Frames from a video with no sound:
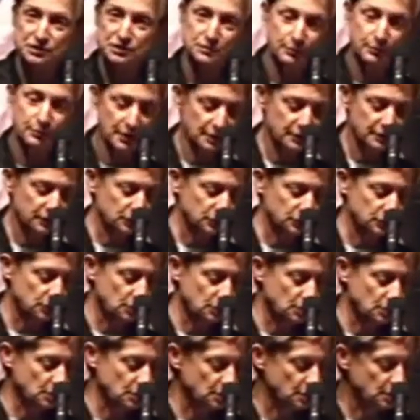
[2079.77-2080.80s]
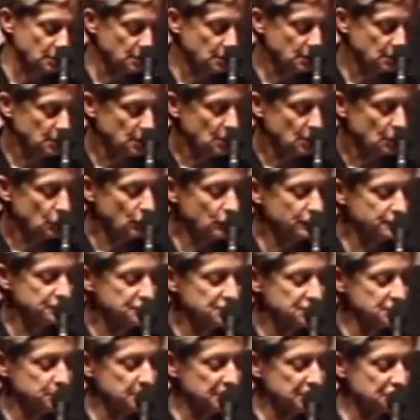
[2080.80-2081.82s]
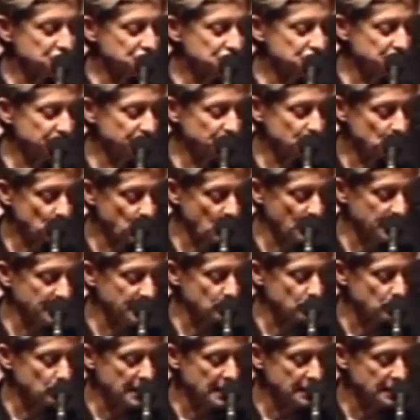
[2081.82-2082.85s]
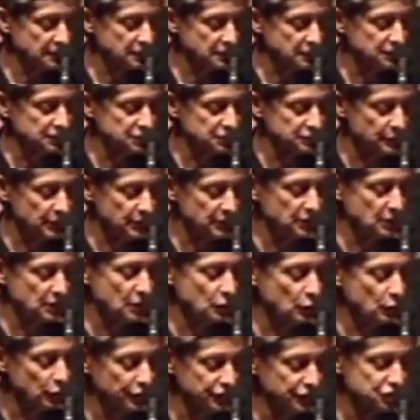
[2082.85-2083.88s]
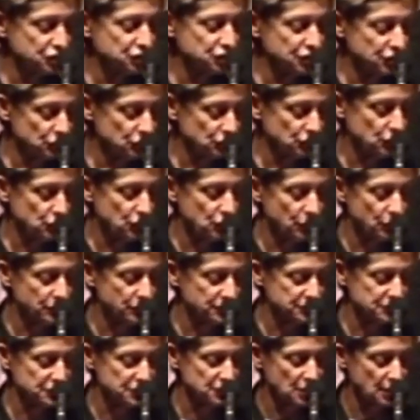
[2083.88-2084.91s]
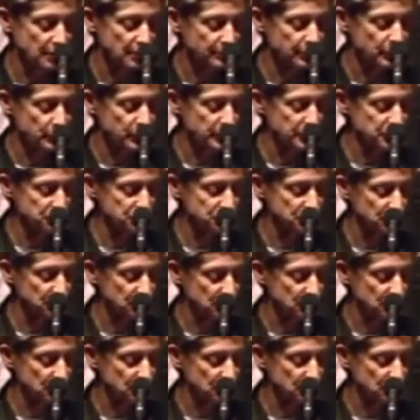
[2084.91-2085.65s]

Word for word: by the law, or indeed may shift quite radically depending on which legal code is in operation,